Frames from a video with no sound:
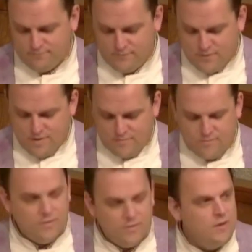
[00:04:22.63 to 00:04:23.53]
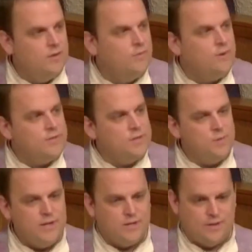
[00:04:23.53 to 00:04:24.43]
well, where's the
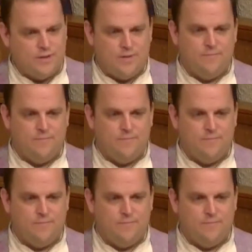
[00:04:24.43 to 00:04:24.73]
preacher?